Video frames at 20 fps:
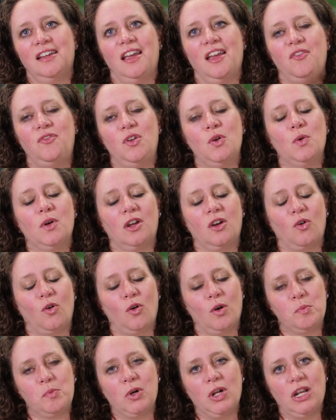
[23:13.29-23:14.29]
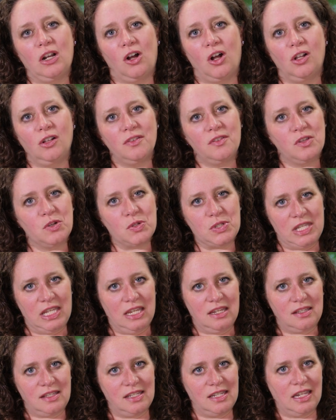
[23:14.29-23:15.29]
If you incorporate all of those
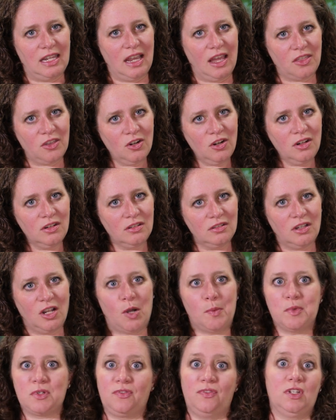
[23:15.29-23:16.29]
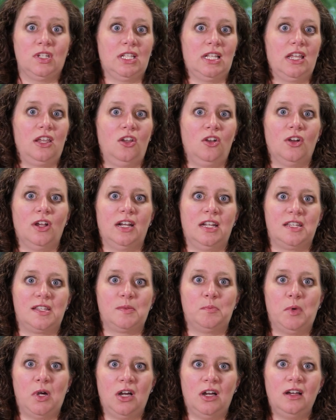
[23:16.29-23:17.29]
things together, almost feels like you're at a
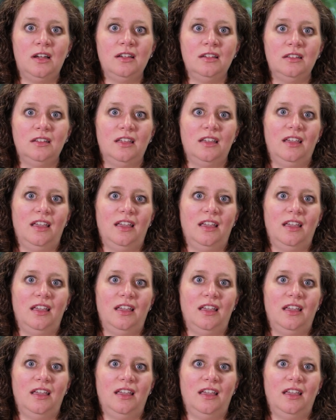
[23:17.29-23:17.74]
spa,